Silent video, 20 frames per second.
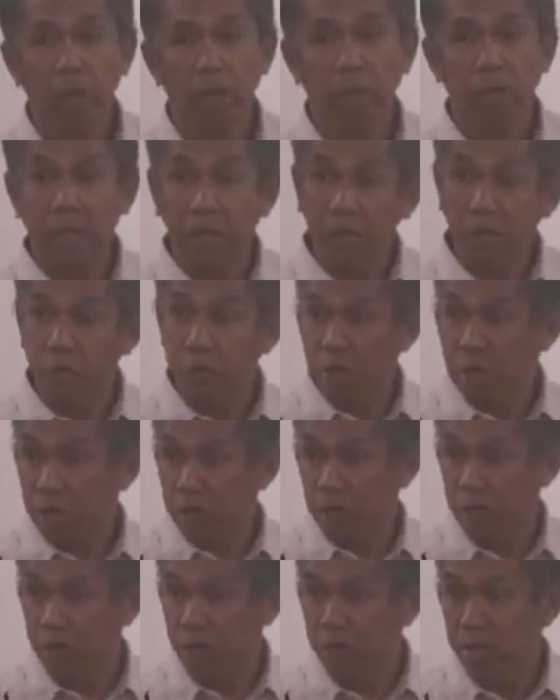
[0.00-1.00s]
tear
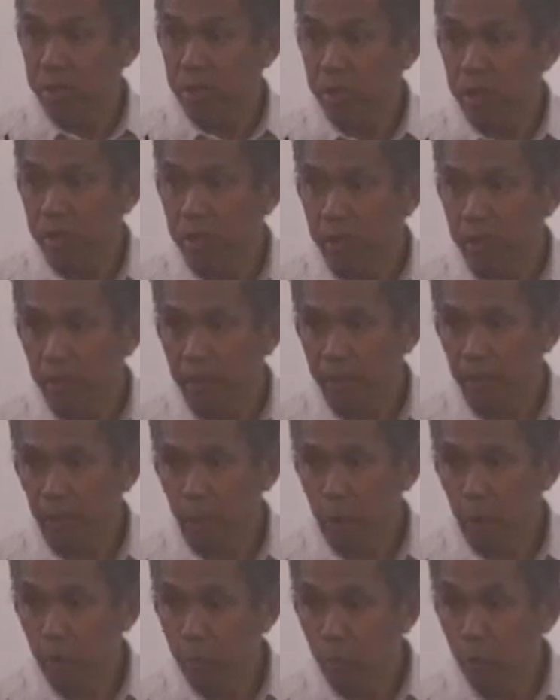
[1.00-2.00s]
jerkers,
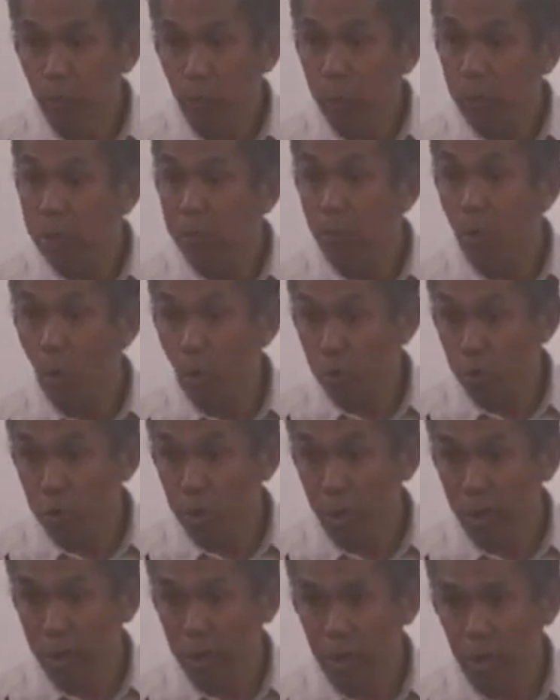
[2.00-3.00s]
to move you
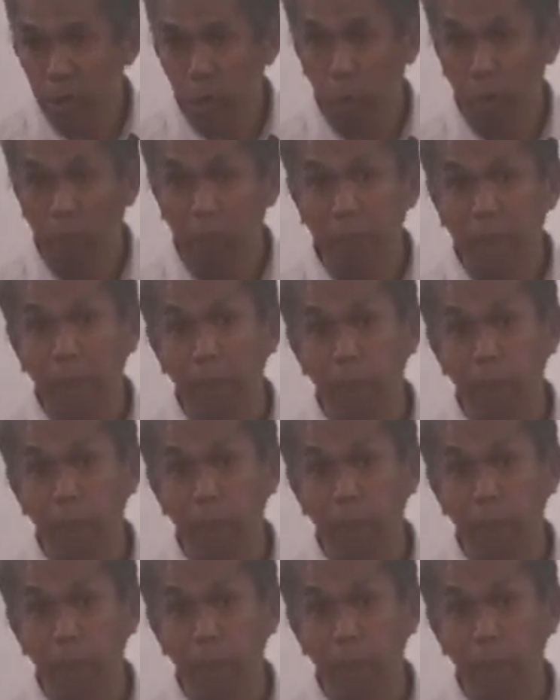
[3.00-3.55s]
emotionally. So even